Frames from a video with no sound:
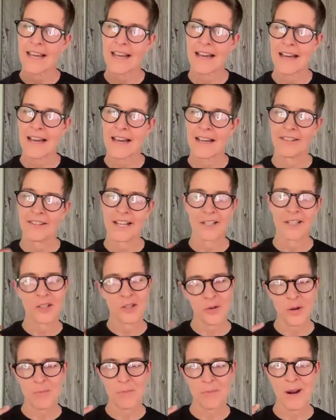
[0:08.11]
I've got
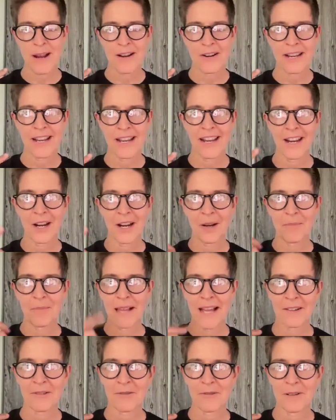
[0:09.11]
short brown hair,
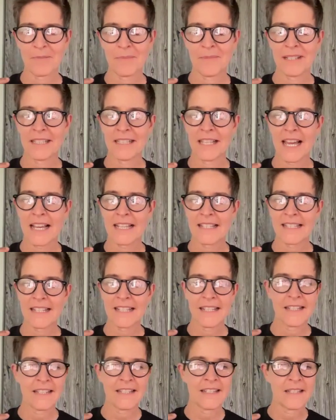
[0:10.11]
black rimmed
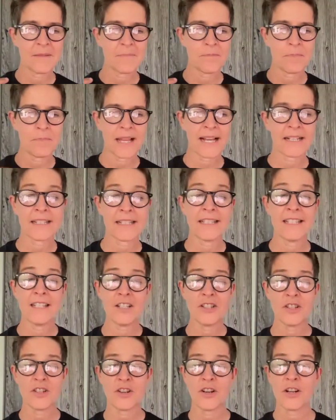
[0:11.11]
glasses, black
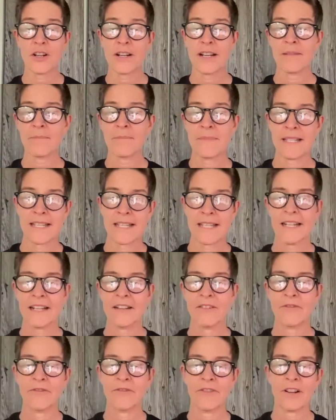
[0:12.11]
t-shirt. I'm
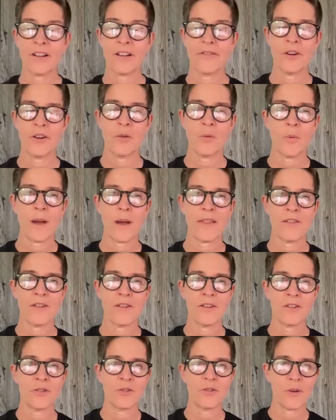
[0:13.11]
sitting in front of a
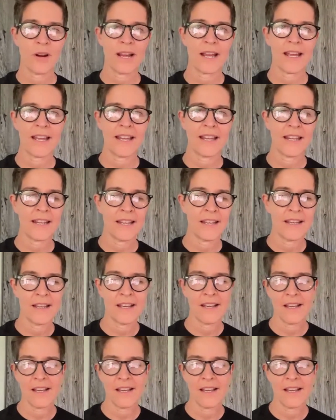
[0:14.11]
weathered gray